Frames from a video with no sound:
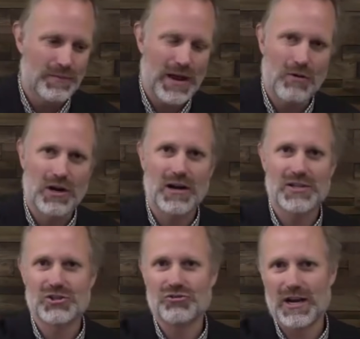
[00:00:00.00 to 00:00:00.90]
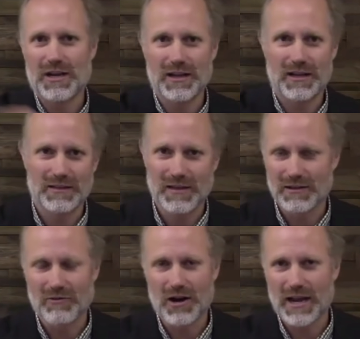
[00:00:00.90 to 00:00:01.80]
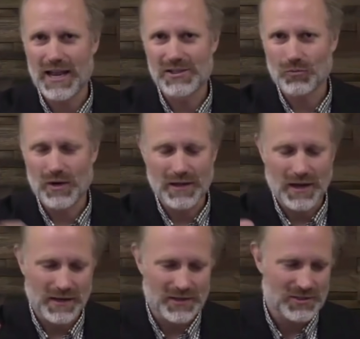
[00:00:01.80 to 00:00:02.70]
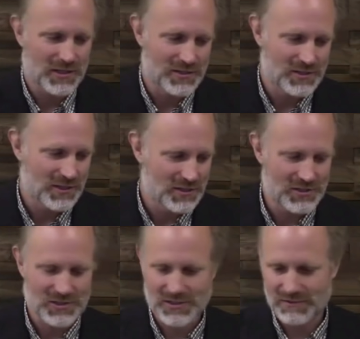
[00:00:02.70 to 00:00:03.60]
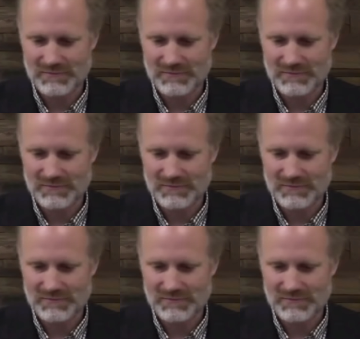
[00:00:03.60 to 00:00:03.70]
power concentrating in, in, the wrong hands or whatnot yeah. it's it's it's just